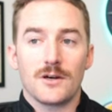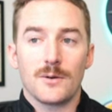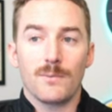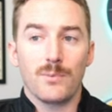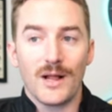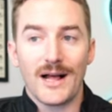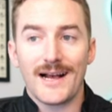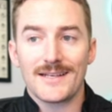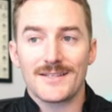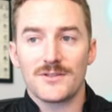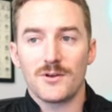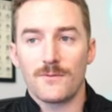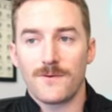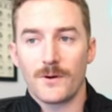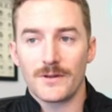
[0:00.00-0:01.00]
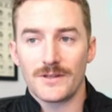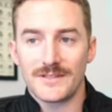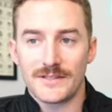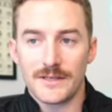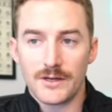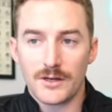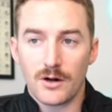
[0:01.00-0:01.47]
on blasts so far
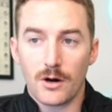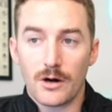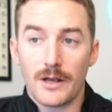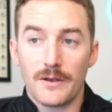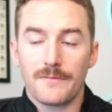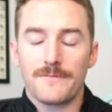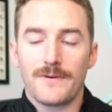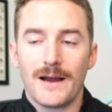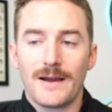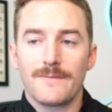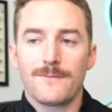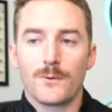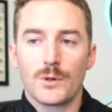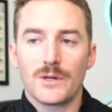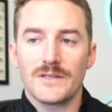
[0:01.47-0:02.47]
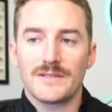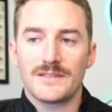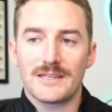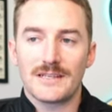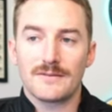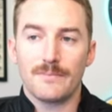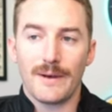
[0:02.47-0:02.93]
this year are a
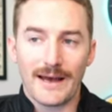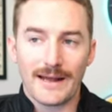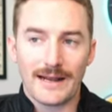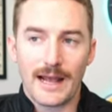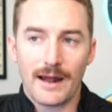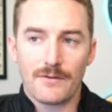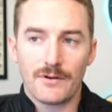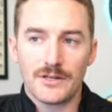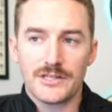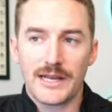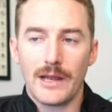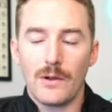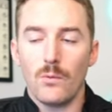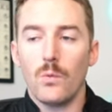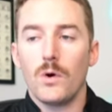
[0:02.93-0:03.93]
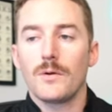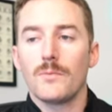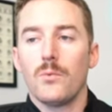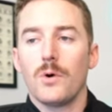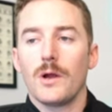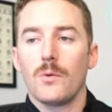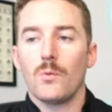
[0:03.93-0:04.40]
546 batting average, a
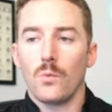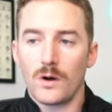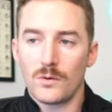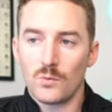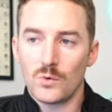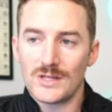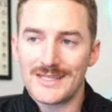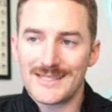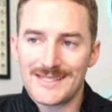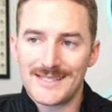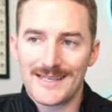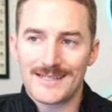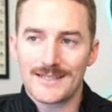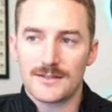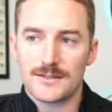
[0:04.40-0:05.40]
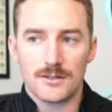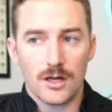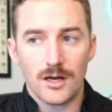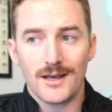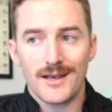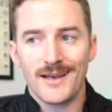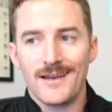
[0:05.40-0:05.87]
1.116
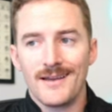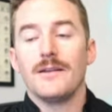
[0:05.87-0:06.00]
slug,